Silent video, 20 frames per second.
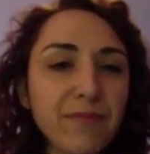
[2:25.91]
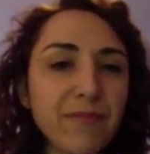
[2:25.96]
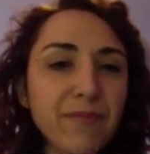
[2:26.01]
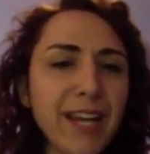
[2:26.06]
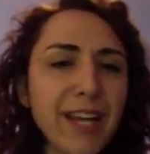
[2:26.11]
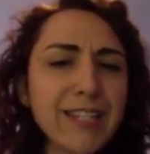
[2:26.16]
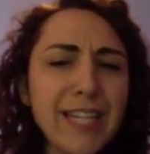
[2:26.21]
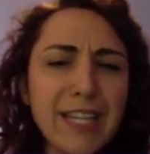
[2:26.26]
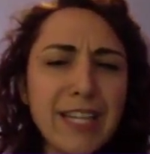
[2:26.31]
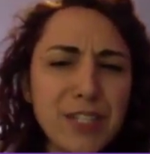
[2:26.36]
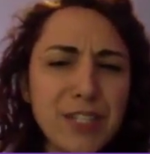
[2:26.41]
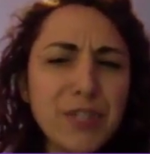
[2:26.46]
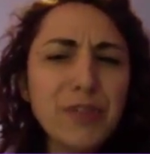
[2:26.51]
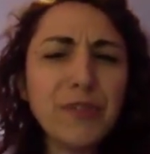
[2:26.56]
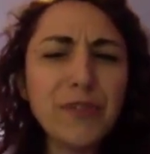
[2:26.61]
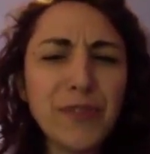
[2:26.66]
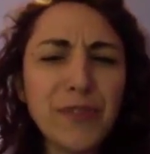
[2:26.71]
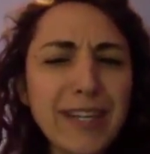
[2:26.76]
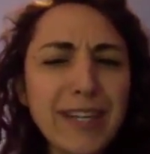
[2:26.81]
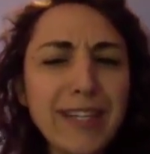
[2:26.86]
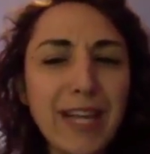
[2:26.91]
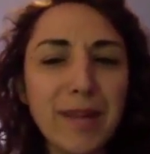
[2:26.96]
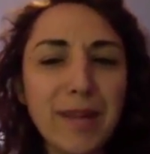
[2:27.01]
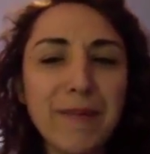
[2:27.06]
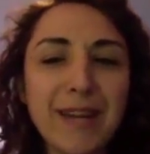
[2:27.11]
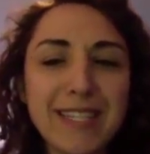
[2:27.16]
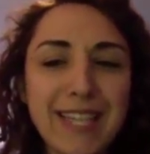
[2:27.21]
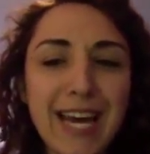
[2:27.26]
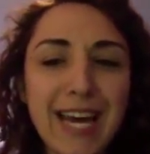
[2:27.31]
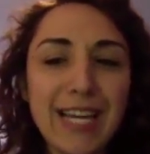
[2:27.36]
Because I do feel like my
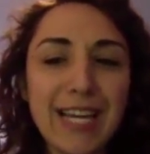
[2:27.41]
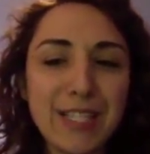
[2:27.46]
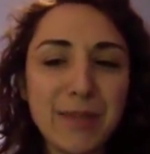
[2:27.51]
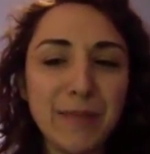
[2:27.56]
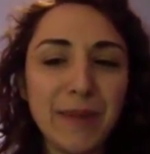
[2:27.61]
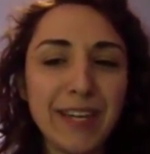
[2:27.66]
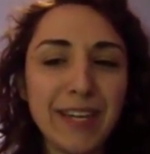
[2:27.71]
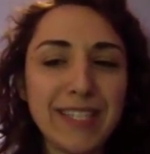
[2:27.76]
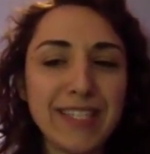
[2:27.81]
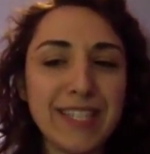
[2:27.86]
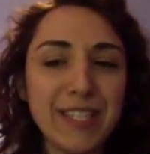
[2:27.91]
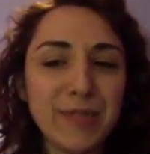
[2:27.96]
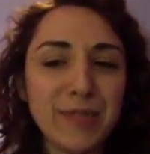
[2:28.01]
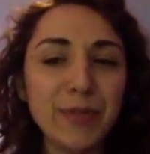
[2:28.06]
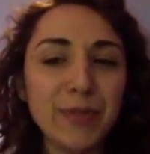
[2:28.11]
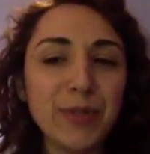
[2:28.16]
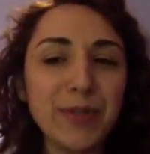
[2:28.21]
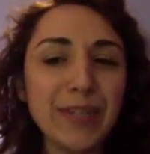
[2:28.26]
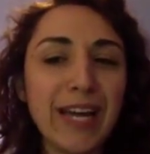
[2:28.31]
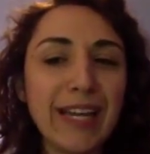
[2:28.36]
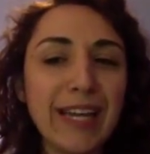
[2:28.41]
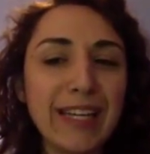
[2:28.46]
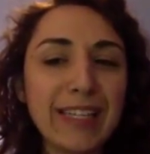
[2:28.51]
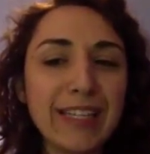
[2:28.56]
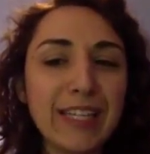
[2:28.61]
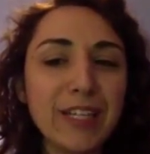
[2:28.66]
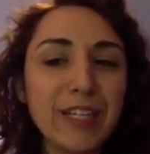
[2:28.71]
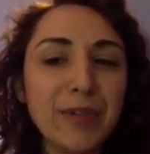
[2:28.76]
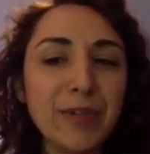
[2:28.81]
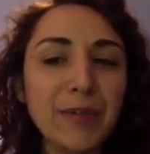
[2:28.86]
dad has a Pisces moon and a
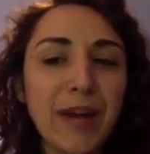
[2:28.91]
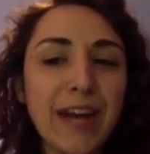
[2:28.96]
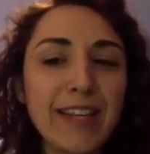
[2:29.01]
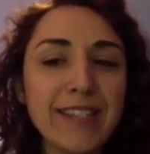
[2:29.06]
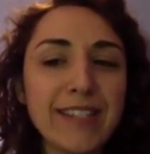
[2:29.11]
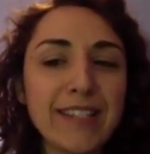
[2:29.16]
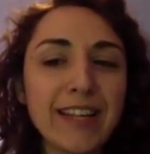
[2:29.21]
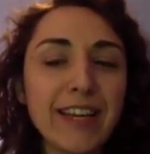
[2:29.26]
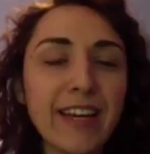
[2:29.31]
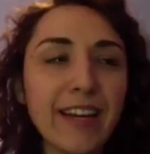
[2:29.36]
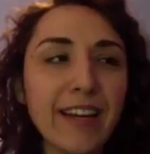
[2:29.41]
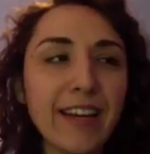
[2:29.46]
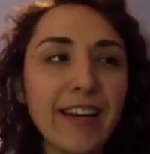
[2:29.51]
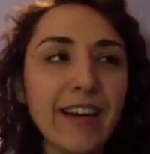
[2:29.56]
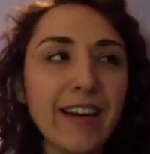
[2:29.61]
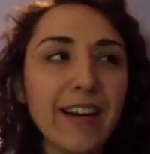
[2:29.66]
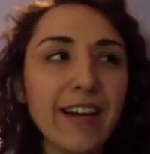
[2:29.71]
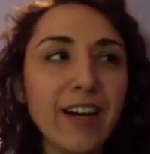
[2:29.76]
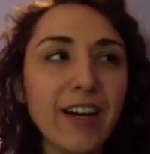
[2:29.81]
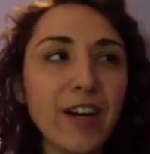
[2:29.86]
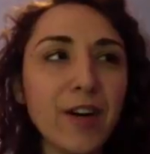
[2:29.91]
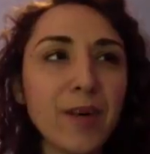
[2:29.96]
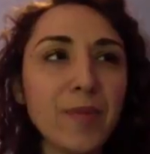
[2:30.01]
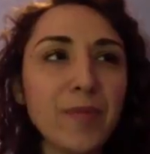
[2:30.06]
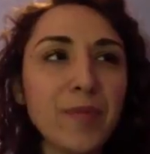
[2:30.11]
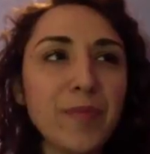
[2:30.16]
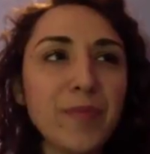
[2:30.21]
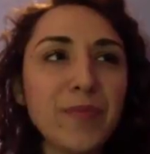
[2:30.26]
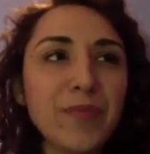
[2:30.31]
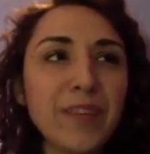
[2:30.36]
Leo rising,
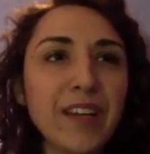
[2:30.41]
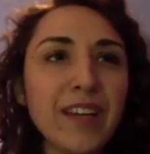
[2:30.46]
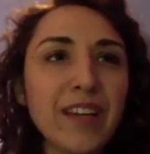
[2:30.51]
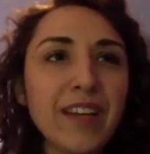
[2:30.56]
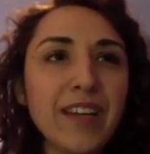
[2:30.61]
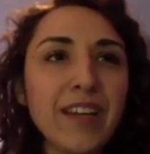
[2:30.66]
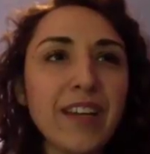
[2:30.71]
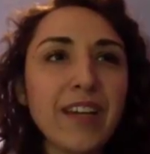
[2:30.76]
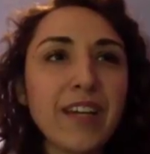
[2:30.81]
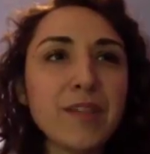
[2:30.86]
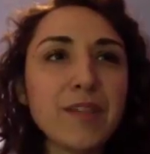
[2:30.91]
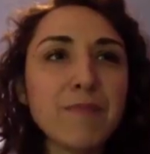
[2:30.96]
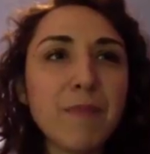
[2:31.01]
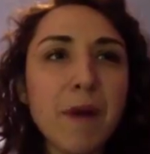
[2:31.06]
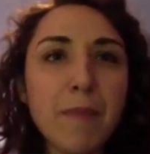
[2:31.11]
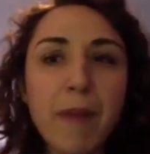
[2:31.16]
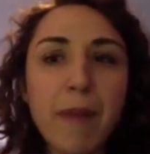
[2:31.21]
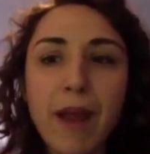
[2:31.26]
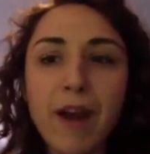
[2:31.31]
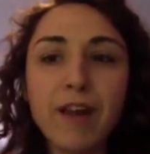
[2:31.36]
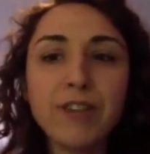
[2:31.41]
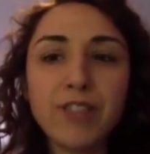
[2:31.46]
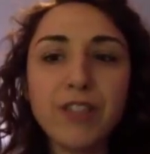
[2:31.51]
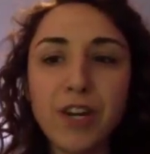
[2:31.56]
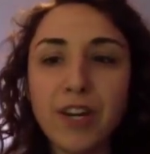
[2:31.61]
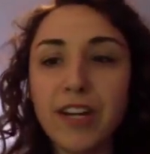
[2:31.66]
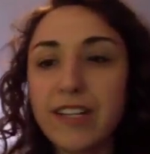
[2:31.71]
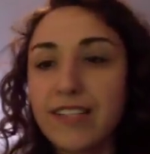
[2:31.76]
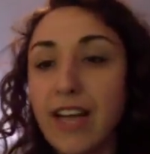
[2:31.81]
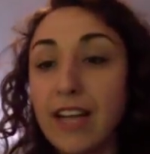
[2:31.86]
because my parents aren't
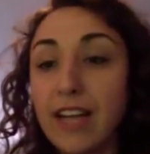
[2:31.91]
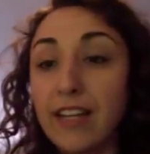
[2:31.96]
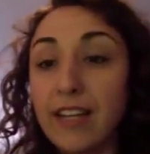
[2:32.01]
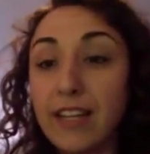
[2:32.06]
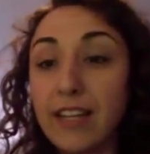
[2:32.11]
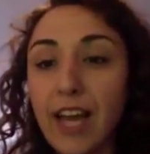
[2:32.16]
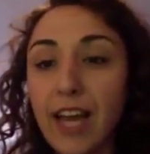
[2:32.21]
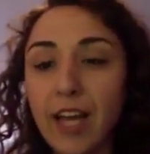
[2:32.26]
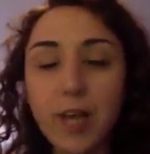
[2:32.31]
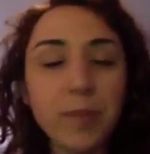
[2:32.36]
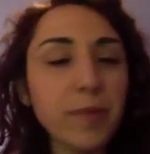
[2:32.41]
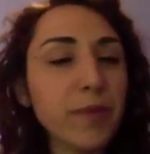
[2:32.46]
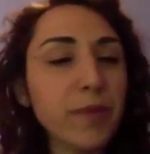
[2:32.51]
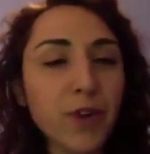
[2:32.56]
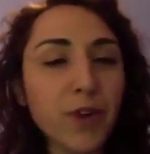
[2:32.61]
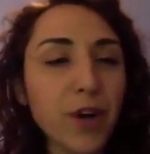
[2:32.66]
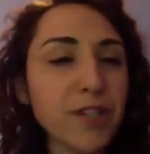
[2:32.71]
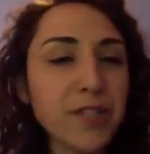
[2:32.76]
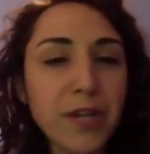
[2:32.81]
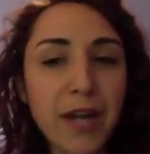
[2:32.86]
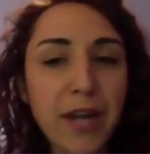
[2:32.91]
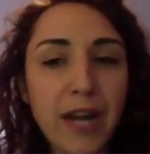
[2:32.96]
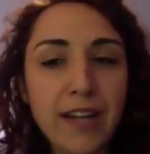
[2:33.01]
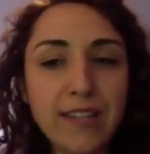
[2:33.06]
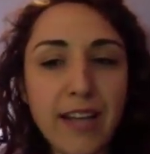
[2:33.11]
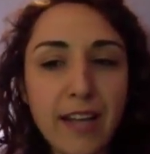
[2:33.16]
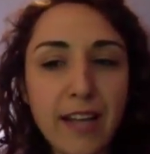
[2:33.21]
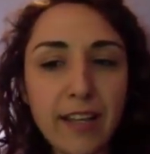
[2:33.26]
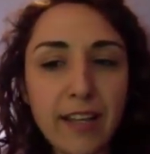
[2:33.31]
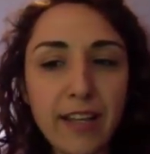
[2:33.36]
exactly alike. But of course they're not
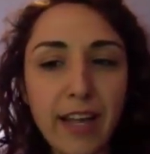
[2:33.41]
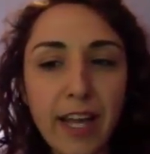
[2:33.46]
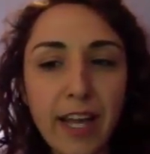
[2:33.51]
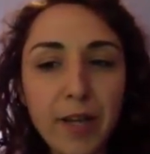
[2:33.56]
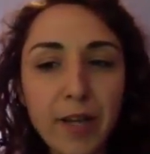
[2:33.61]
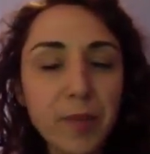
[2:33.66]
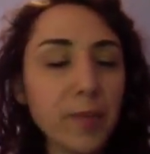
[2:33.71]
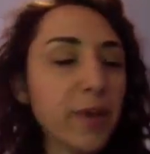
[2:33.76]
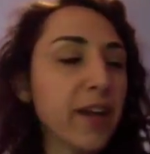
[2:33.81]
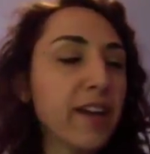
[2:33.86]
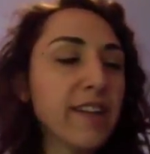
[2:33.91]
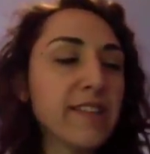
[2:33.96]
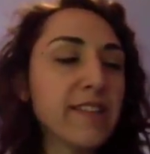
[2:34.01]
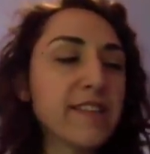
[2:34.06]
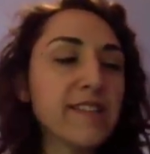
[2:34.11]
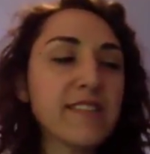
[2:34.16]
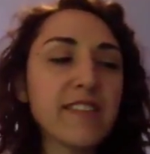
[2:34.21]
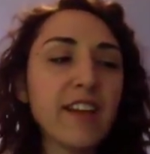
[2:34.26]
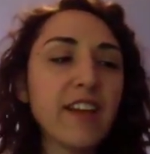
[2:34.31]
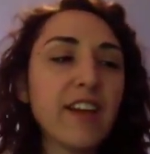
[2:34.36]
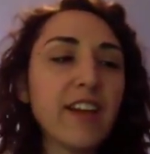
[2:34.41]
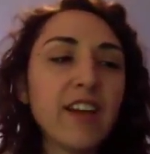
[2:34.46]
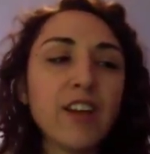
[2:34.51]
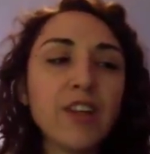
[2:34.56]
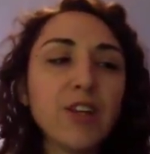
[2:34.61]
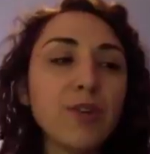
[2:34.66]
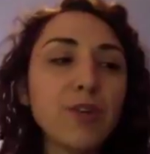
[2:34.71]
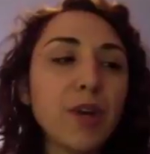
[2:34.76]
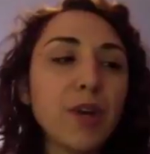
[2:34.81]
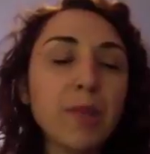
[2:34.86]
exactly alike because
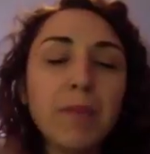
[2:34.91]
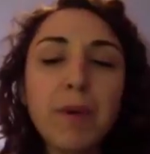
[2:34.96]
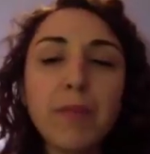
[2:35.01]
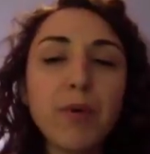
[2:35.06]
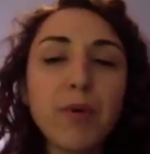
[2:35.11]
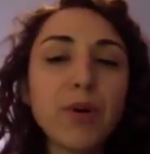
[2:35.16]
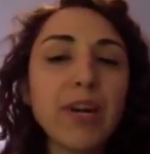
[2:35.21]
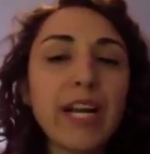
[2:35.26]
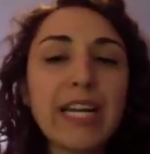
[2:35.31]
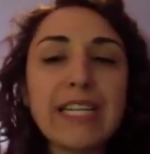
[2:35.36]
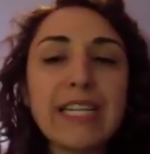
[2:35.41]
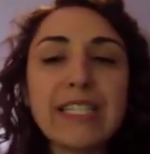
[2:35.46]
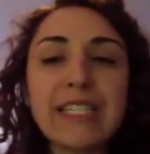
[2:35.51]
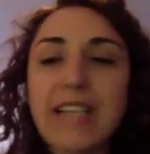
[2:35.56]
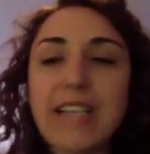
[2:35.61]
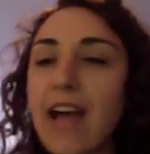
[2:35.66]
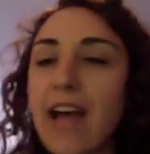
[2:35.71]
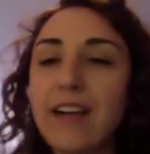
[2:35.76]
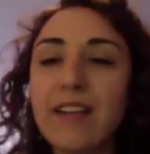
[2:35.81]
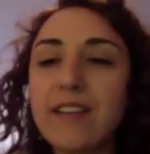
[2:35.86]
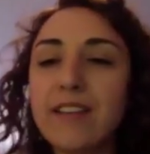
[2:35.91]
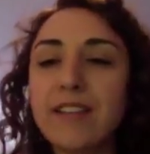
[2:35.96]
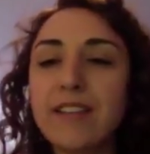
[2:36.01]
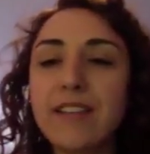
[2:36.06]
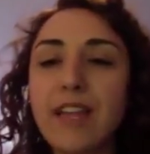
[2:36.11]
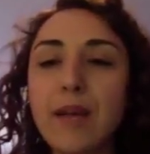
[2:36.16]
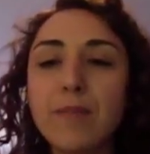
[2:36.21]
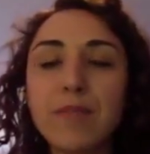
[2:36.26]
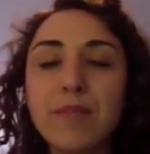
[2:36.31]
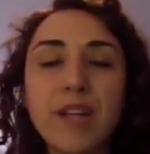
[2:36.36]
you can be born exactly the
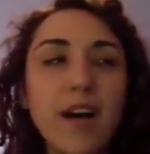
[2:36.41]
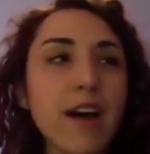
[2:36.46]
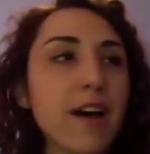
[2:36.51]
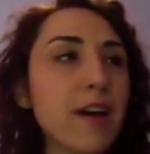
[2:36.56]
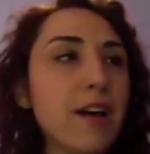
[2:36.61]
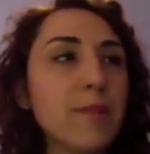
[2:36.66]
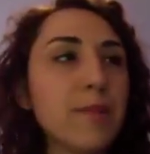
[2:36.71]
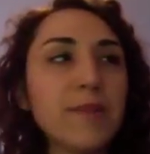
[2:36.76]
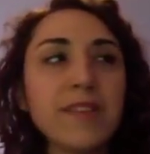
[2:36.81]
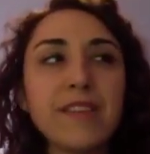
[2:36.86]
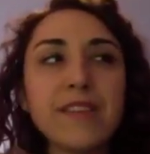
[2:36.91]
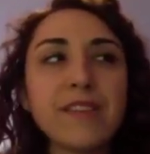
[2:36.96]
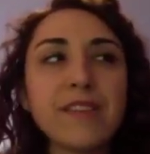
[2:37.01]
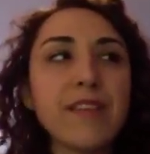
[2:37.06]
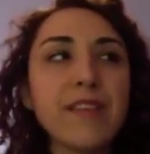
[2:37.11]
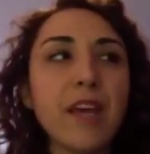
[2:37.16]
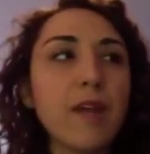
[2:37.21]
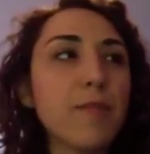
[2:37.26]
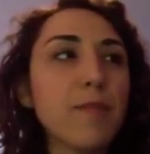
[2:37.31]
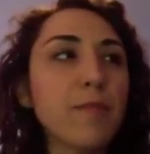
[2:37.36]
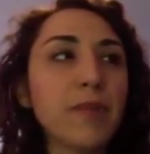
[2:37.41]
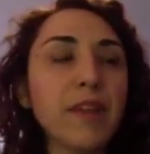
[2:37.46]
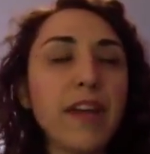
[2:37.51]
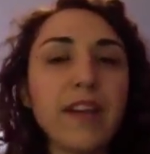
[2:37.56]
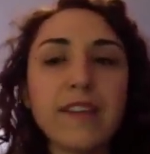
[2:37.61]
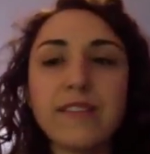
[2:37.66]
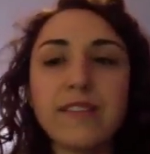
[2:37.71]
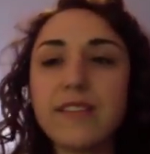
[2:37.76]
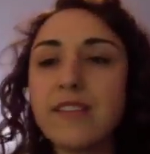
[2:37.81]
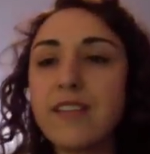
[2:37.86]
same time in the same
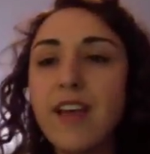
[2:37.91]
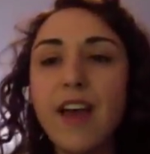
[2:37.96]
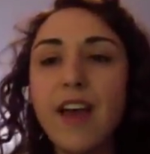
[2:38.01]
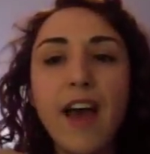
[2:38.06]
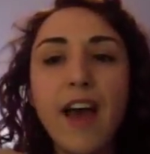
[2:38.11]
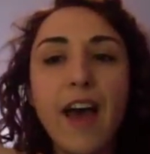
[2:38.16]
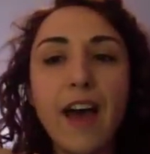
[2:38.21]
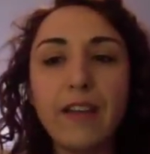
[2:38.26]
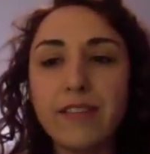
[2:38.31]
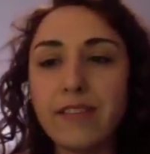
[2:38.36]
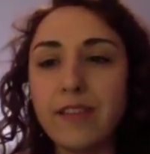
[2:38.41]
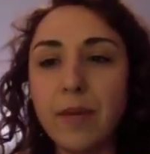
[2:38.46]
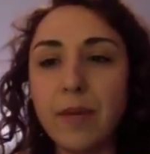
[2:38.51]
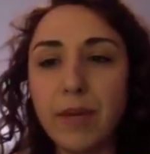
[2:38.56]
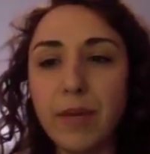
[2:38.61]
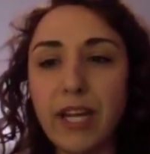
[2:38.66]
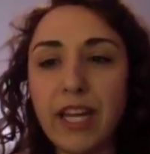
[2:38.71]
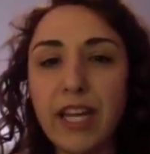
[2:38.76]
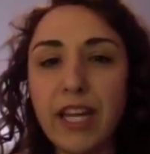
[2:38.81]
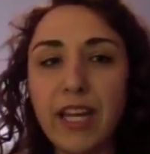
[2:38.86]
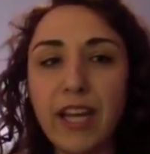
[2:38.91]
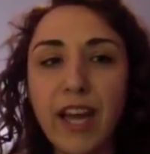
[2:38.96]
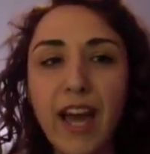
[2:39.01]
place as somebody.